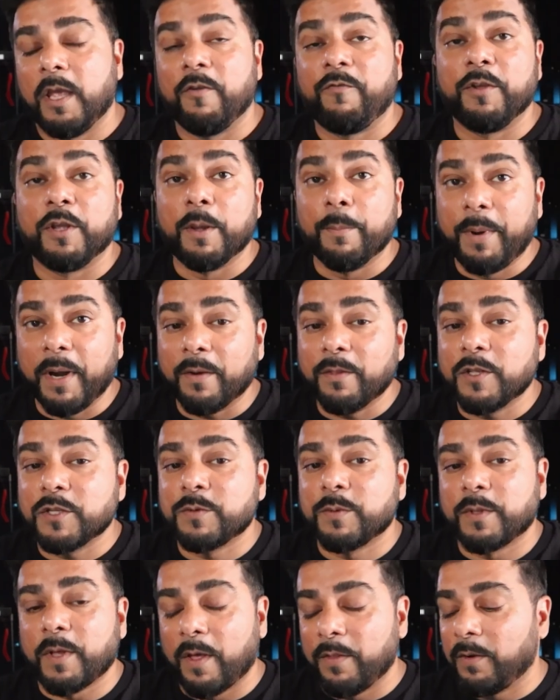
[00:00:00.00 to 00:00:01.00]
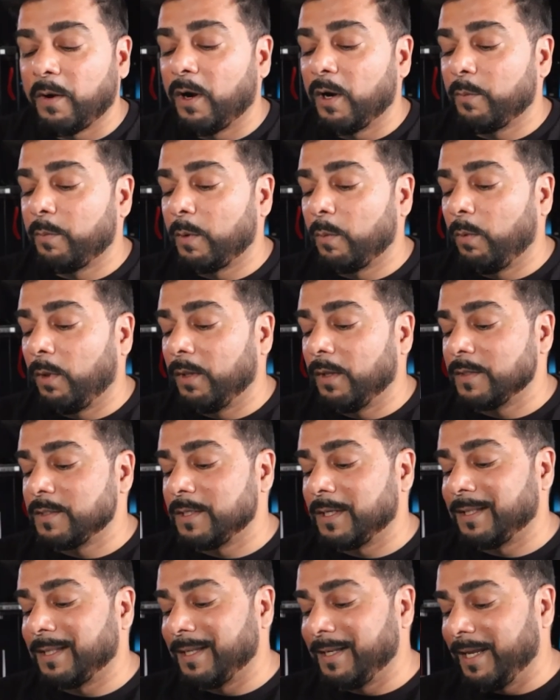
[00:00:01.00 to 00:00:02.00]
If you compare this with other hardware wallets
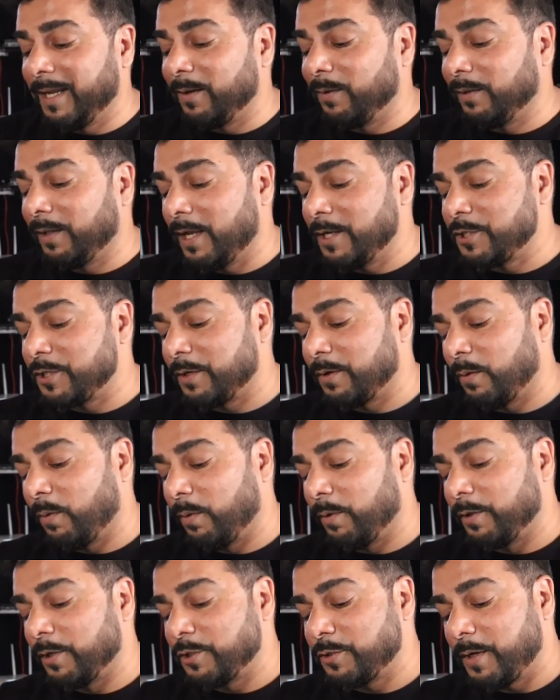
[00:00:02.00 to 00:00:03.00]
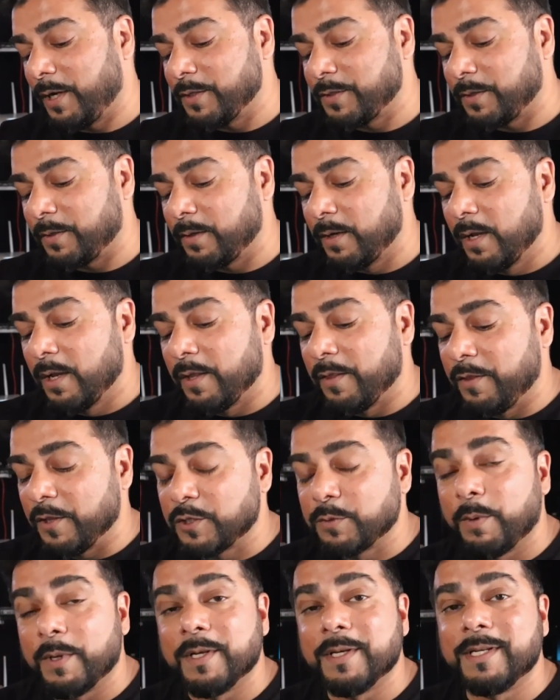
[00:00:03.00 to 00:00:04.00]
like the Nano Ledger or the Trezor,
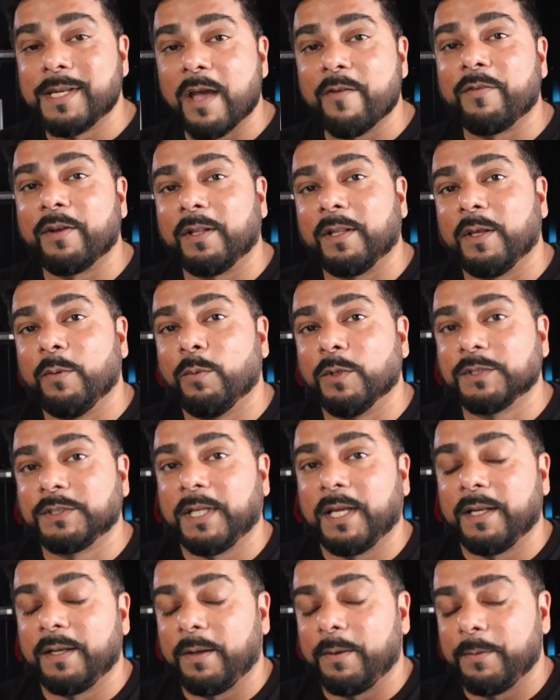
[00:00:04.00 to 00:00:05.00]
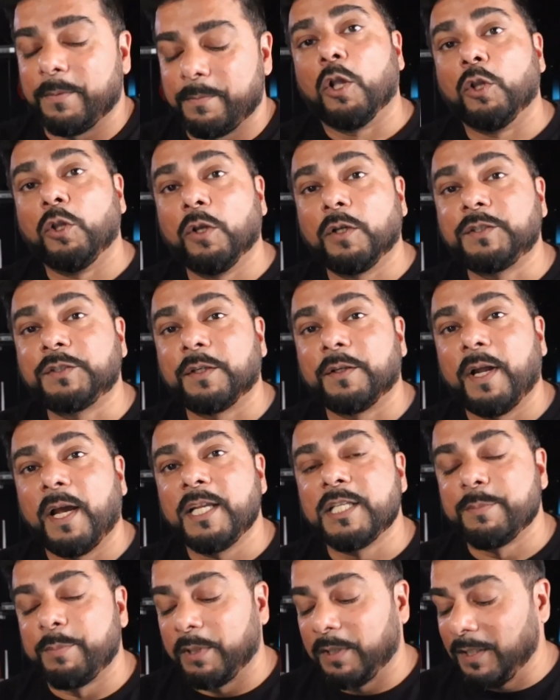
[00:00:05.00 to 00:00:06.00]
this one definitely will stand out. Looks are
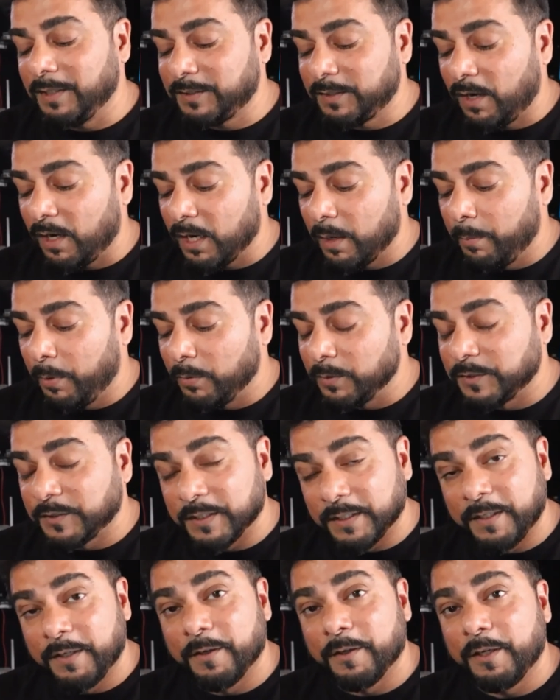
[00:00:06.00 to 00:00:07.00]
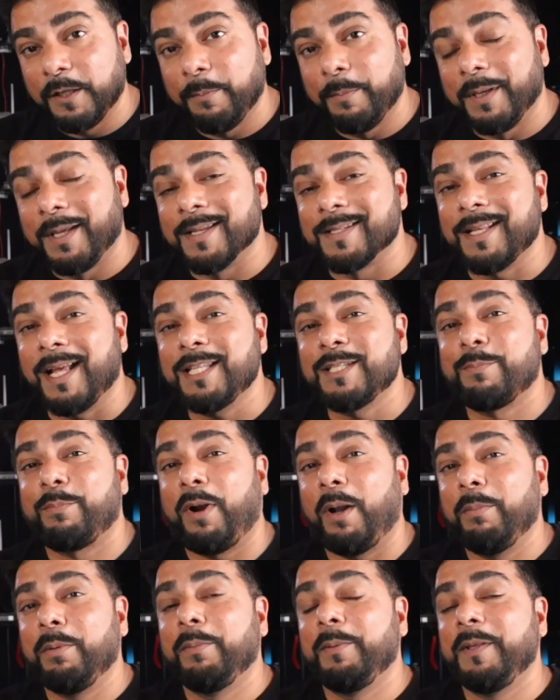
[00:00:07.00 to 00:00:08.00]
nice, but let's talk about security because that's
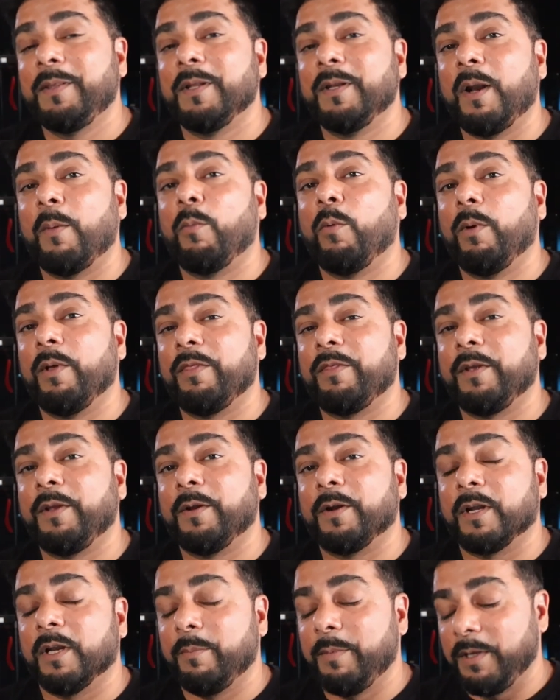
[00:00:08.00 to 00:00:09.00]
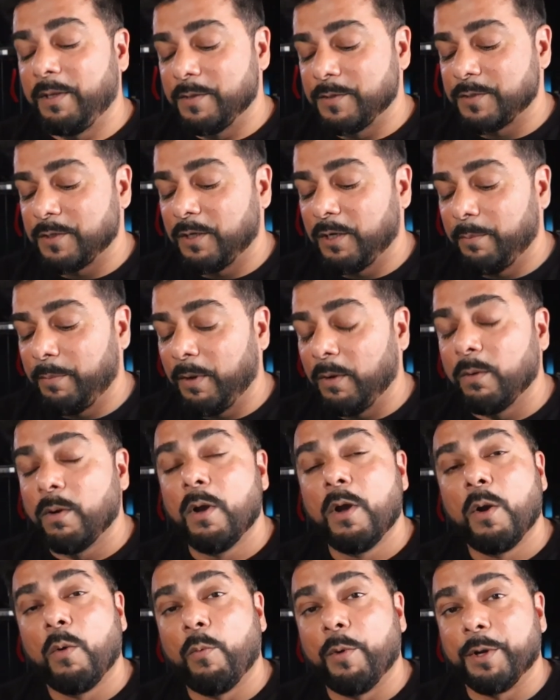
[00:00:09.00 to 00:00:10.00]
probably the number one thing you're going to be concerned about
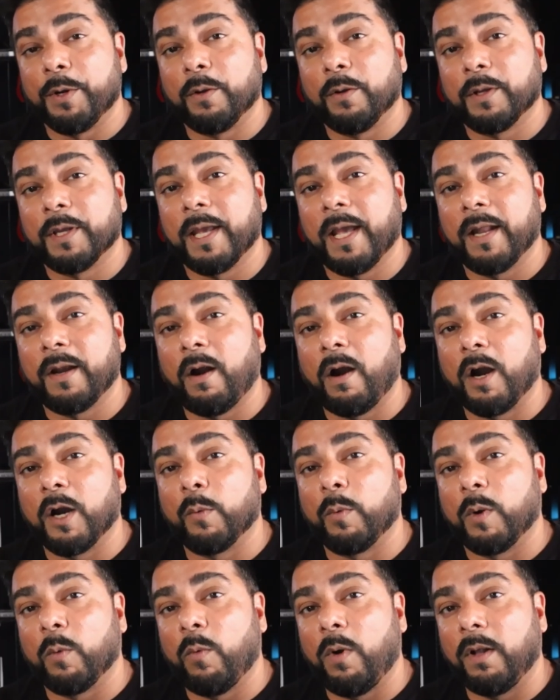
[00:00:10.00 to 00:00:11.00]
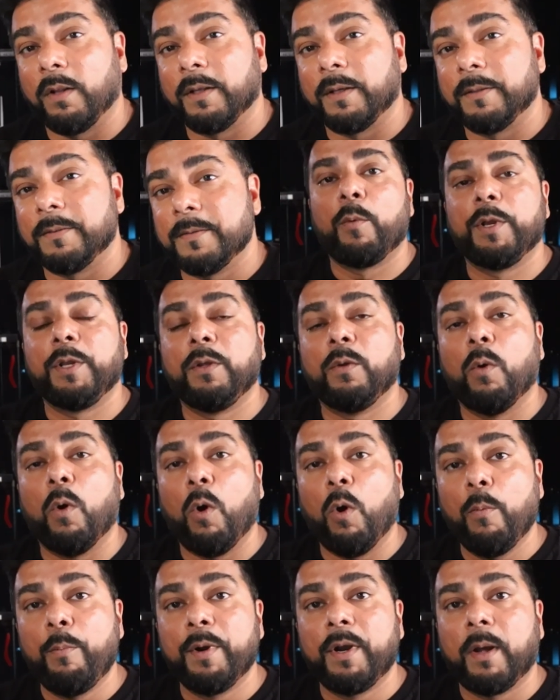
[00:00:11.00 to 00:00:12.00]
when you're looking at a hardware wallet. When you
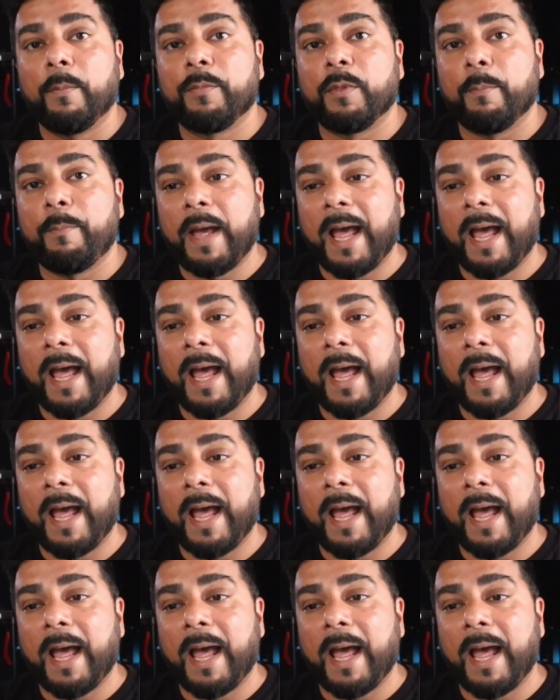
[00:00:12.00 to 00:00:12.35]
open up the